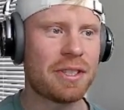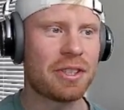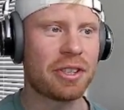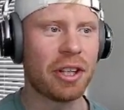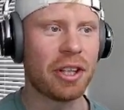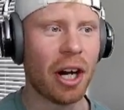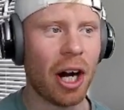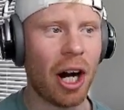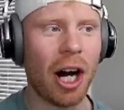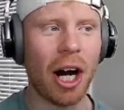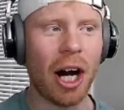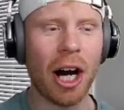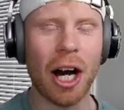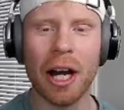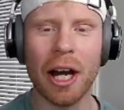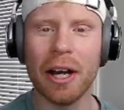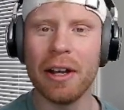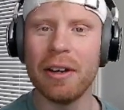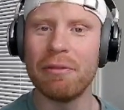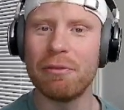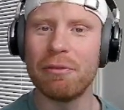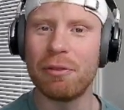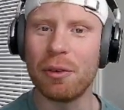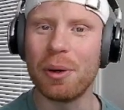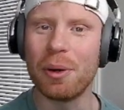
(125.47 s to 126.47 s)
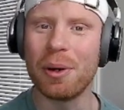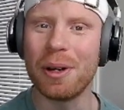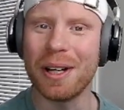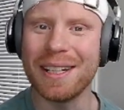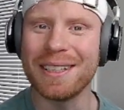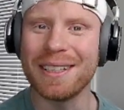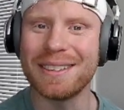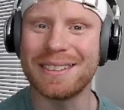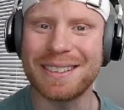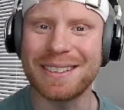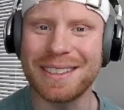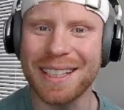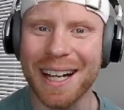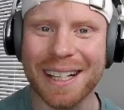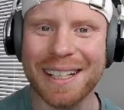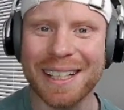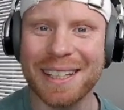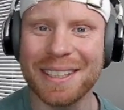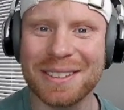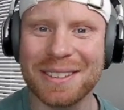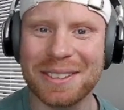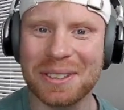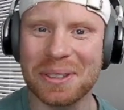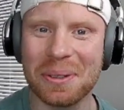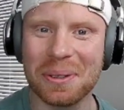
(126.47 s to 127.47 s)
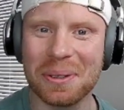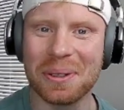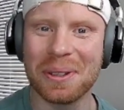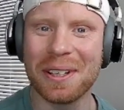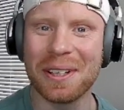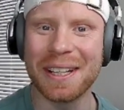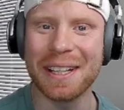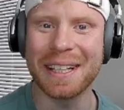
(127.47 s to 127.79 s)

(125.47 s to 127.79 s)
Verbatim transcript: gone for his second score of the